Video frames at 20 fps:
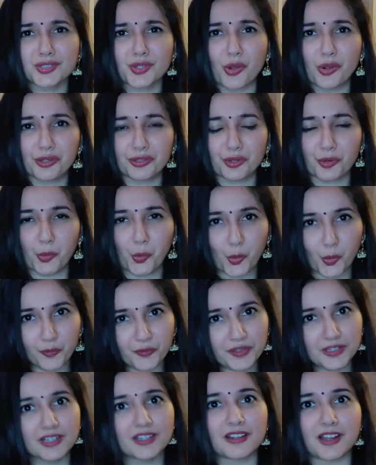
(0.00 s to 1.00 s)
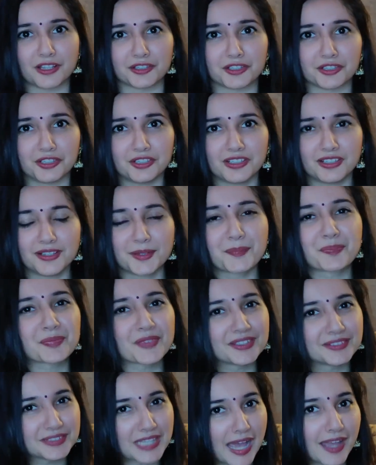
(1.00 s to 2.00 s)
stock over another,
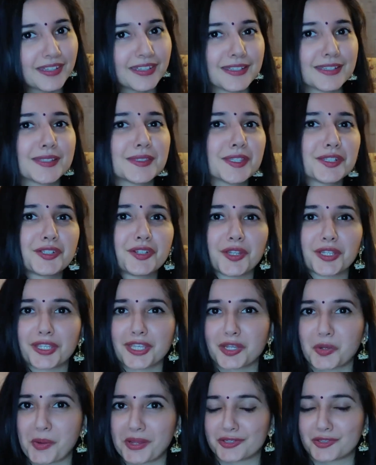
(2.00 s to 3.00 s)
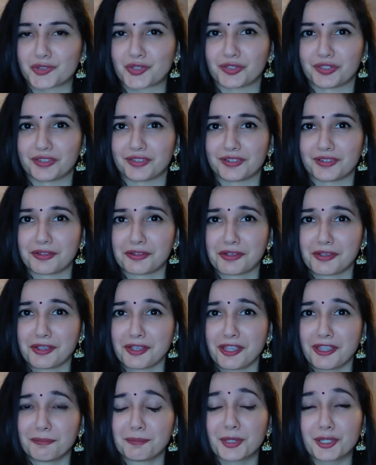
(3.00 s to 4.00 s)
that is the tricky question.
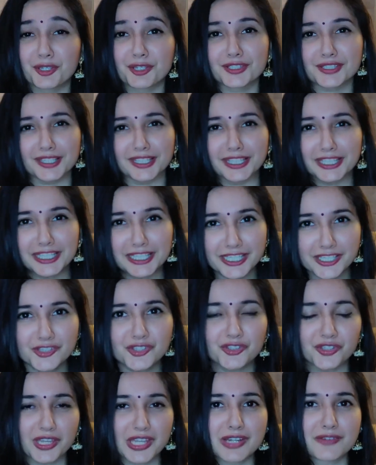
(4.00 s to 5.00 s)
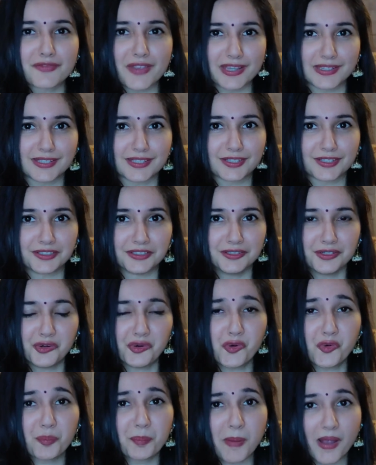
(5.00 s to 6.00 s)
Because each investor
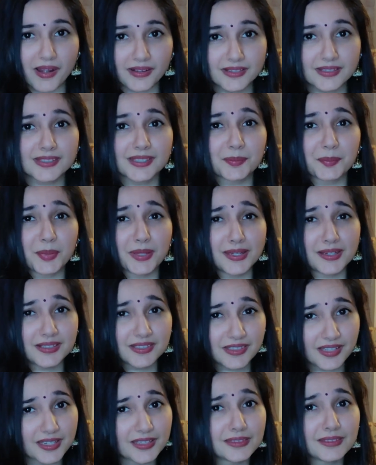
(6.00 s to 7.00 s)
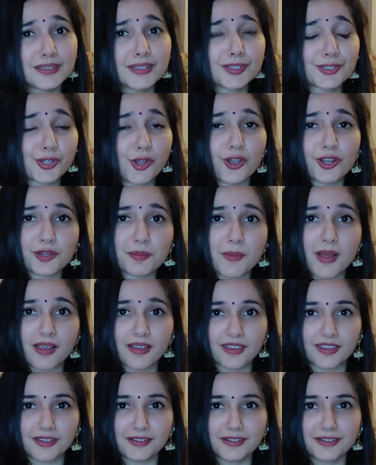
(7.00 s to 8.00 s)
who participates in the stock
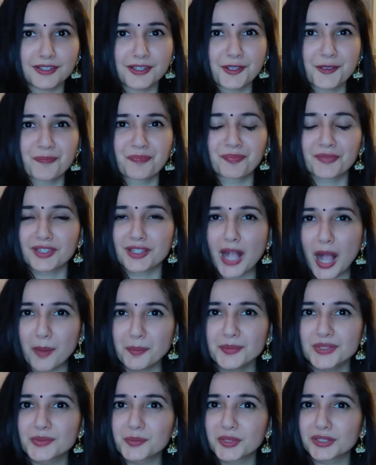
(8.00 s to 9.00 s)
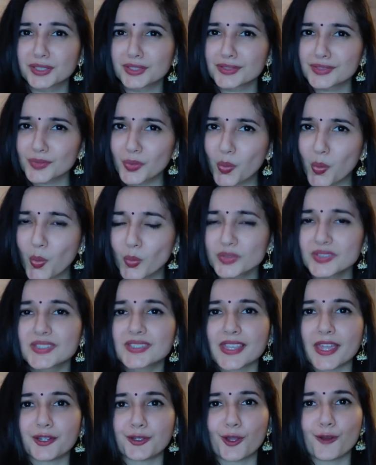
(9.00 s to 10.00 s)
market comes with his own
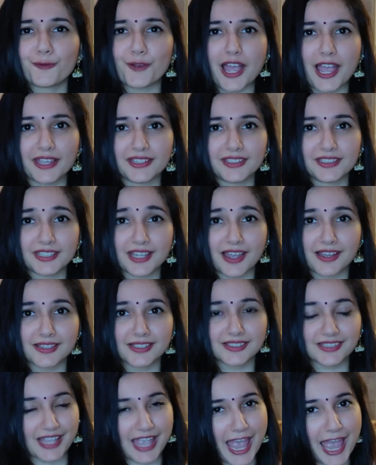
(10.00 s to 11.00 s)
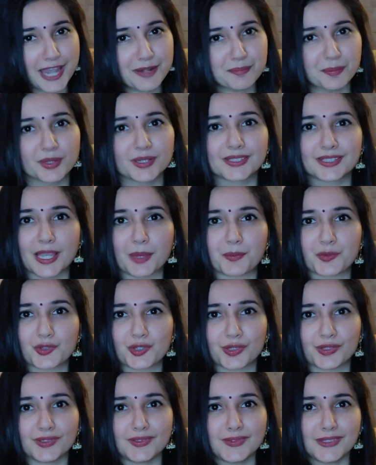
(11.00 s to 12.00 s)
set of ideas and
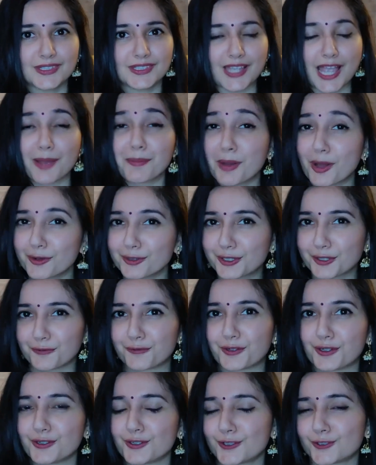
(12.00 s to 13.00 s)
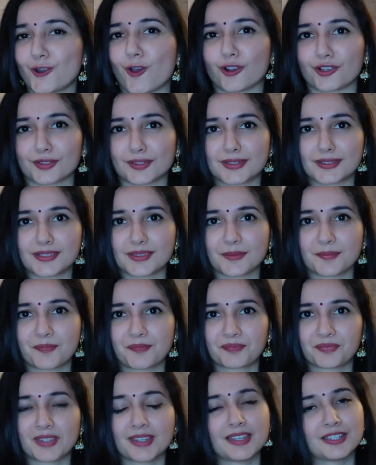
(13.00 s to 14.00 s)
perceptions about different stocks.
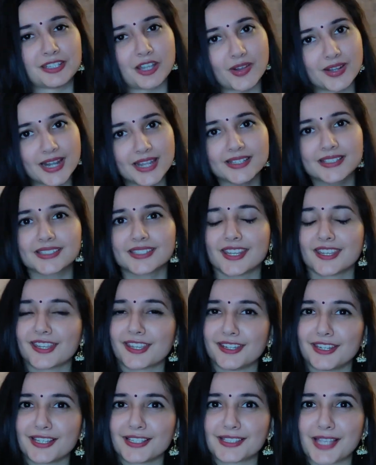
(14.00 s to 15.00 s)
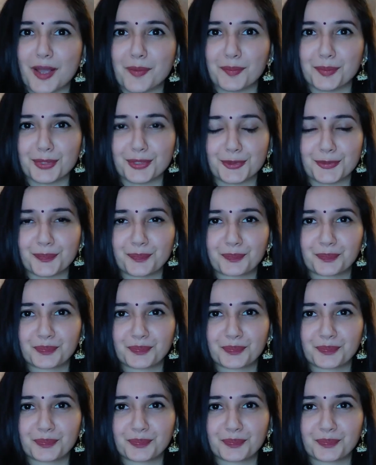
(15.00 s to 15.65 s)
Now let's take an example.